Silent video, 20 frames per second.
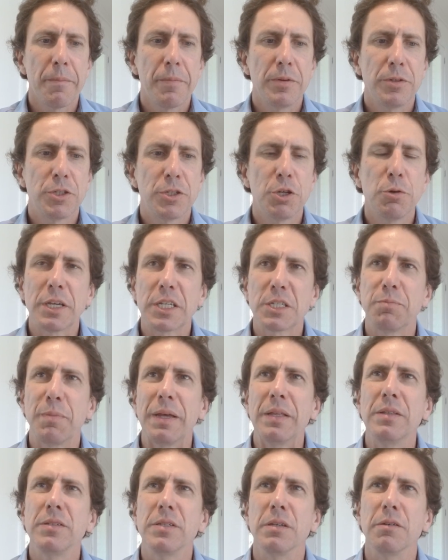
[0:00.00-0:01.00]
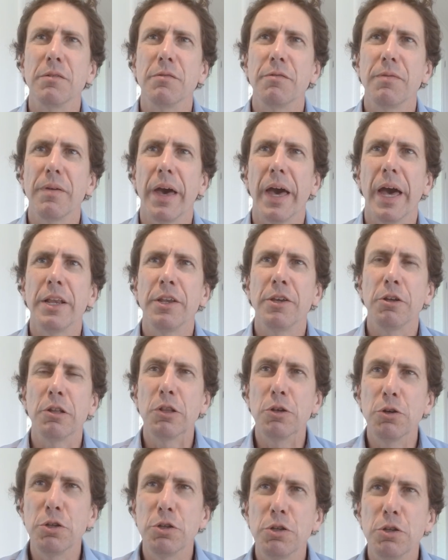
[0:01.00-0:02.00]
too expensive and you
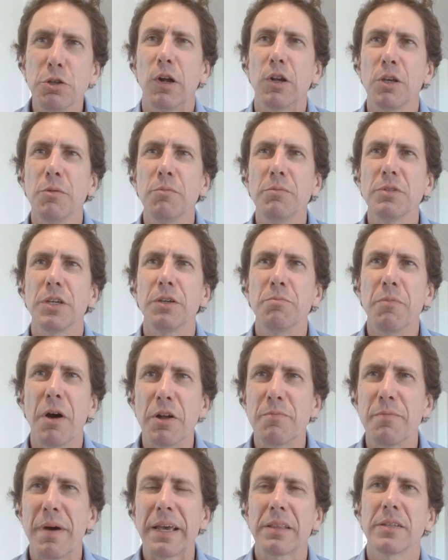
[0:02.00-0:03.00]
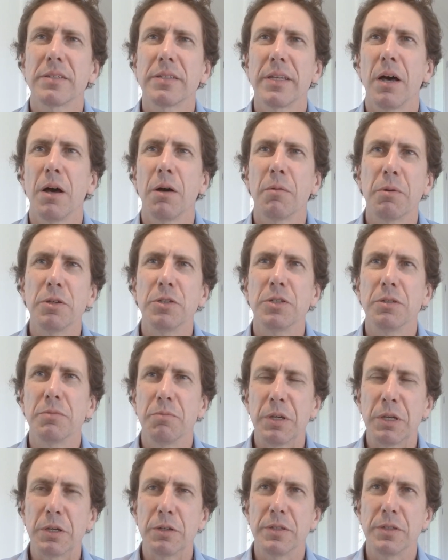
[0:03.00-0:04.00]
lose volume, so you won't make the sale
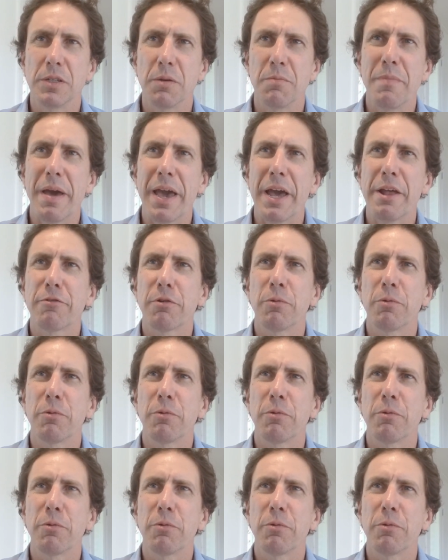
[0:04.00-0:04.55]
because there's a mantra,